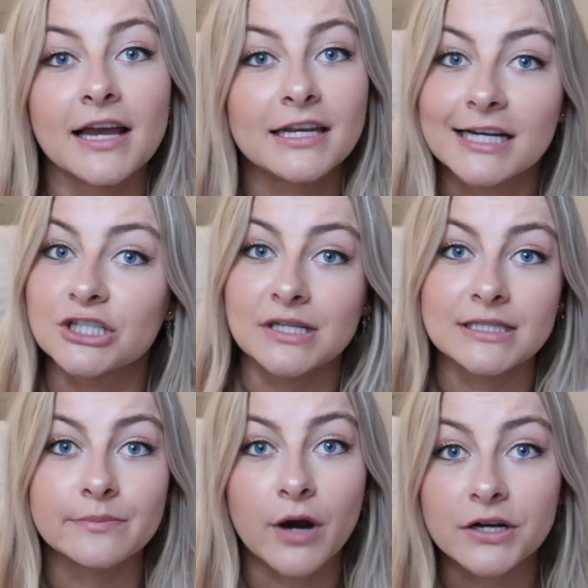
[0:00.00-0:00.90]

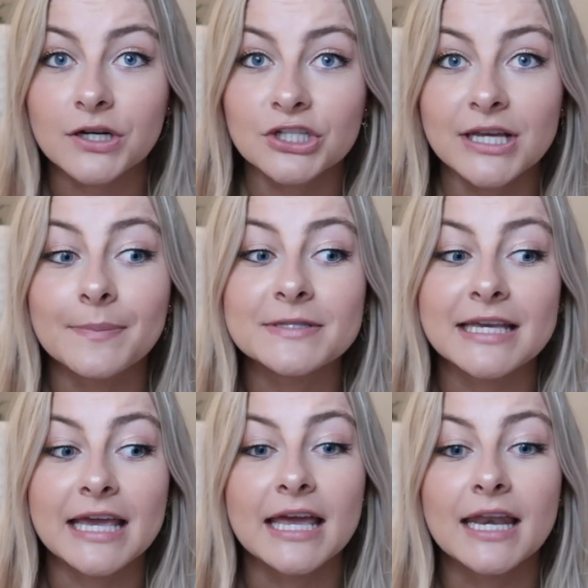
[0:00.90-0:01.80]
connections and partnerships
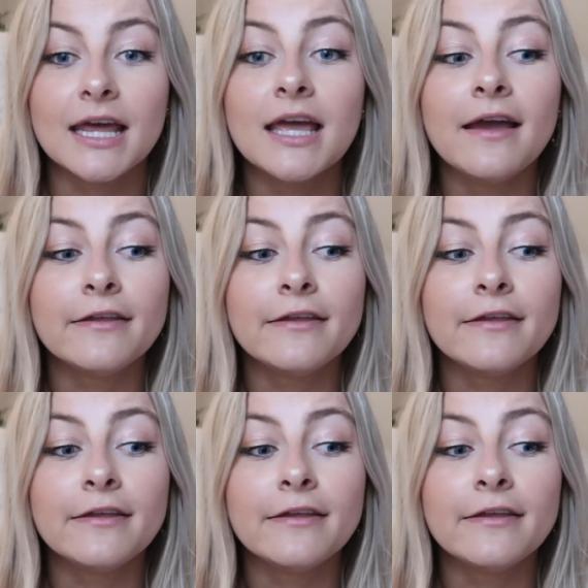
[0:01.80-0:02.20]
in